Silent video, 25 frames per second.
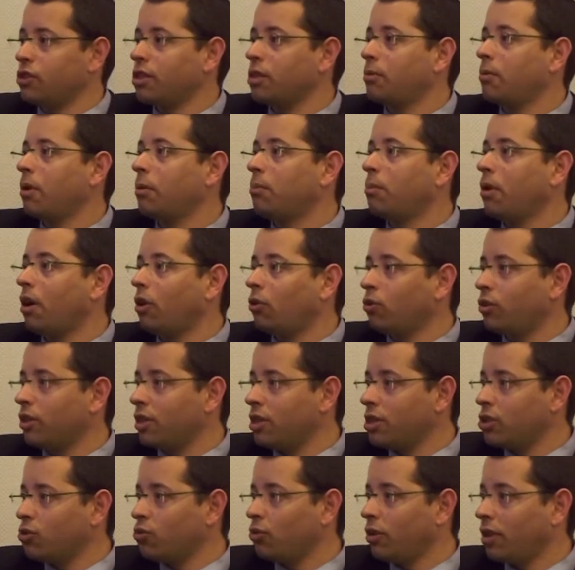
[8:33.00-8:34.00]
teach them
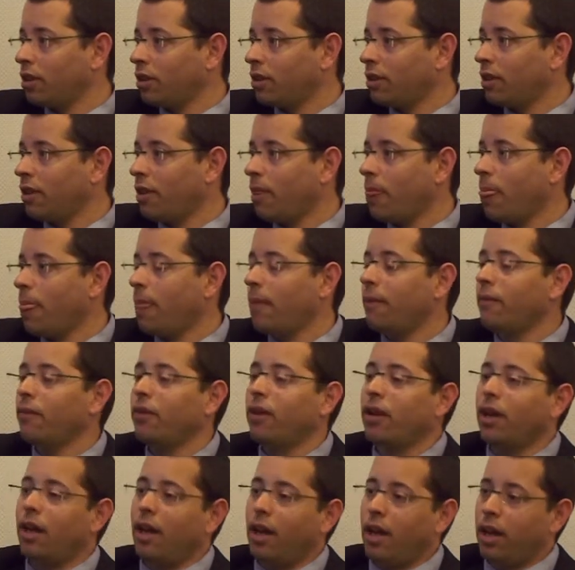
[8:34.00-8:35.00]
about Israel,
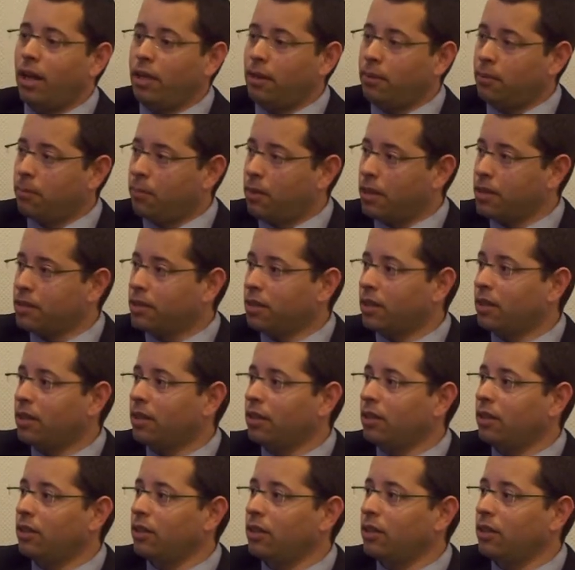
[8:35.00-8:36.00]
and
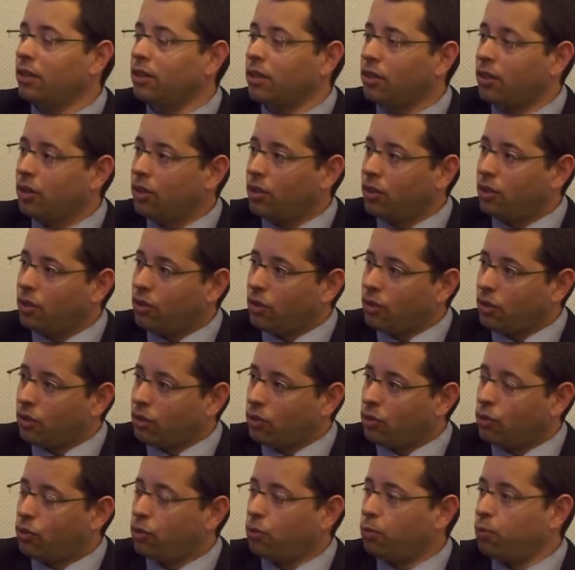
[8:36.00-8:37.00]
basically
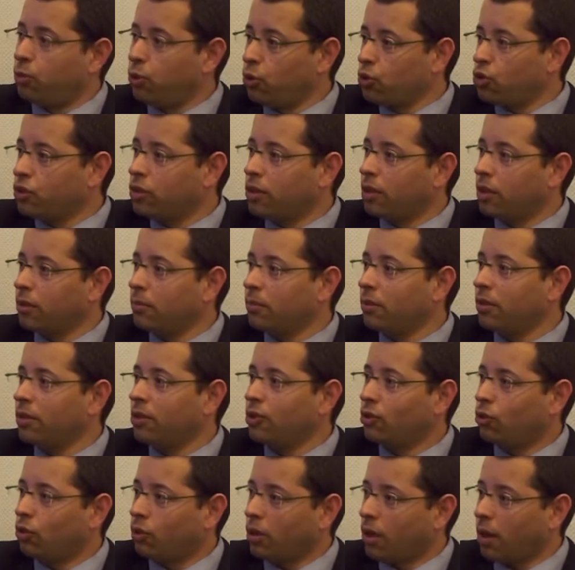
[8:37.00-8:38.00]
to push
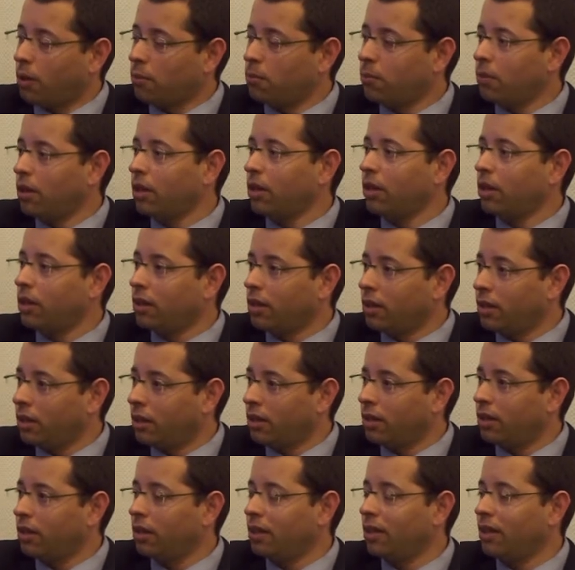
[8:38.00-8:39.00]
them to come back
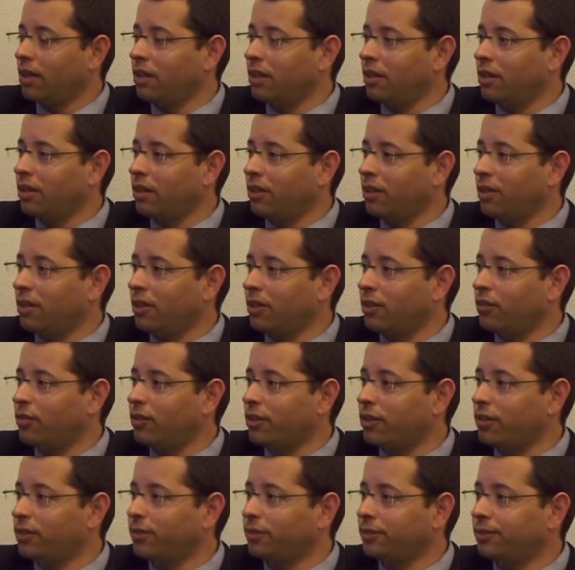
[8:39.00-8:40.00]
and
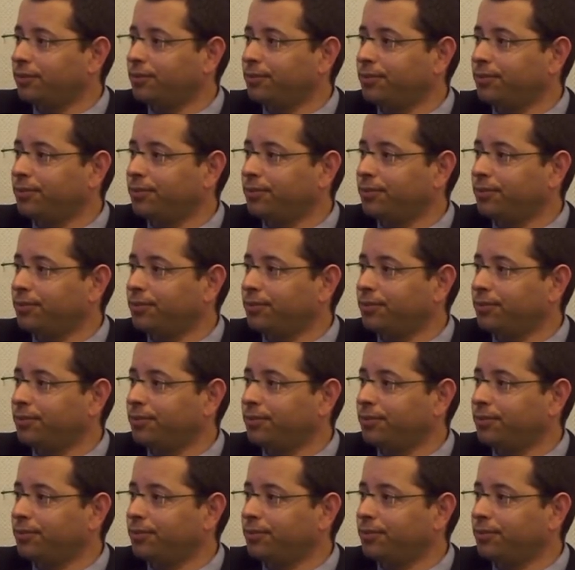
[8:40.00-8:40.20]
live here.